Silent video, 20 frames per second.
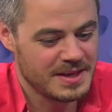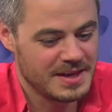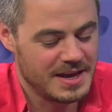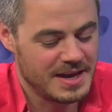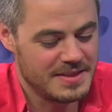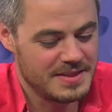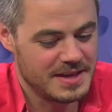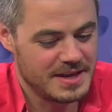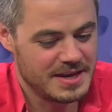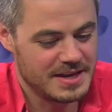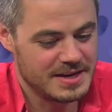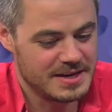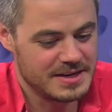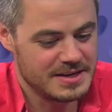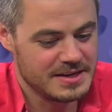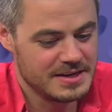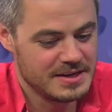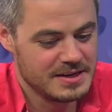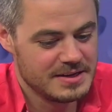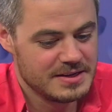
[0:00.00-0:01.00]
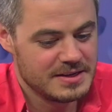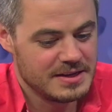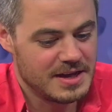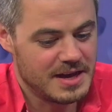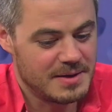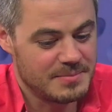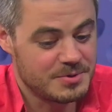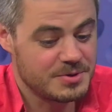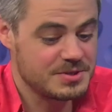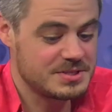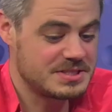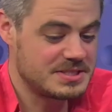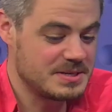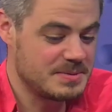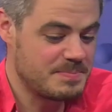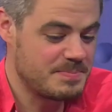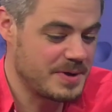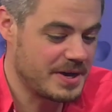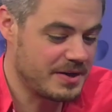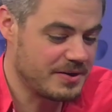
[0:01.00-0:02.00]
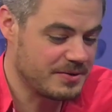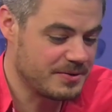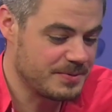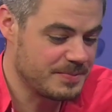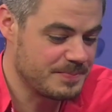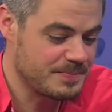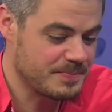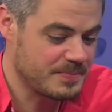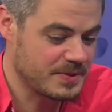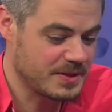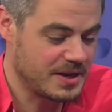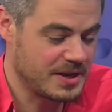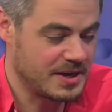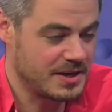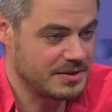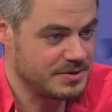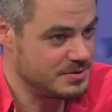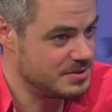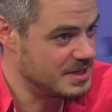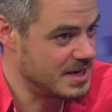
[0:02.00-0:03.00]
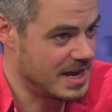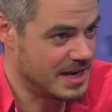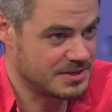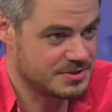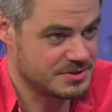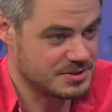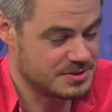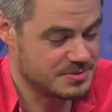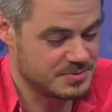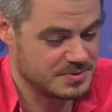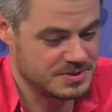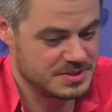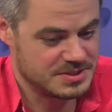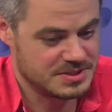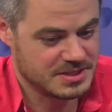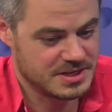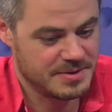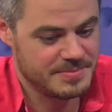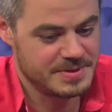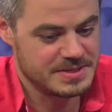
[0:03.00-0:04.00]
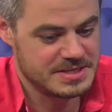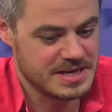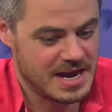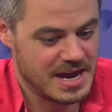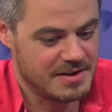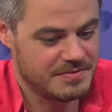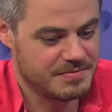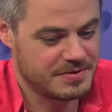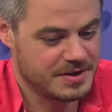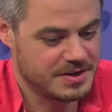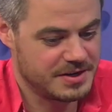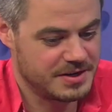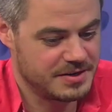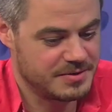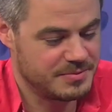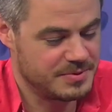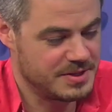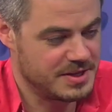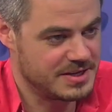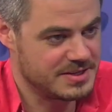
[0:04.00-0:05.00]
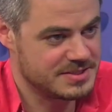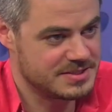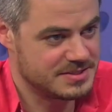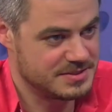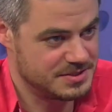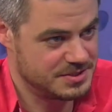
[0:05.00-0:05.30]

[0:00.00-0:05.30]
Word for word: And then um, Kristen Bell, uh, who's an actress, was coming to Africa with us.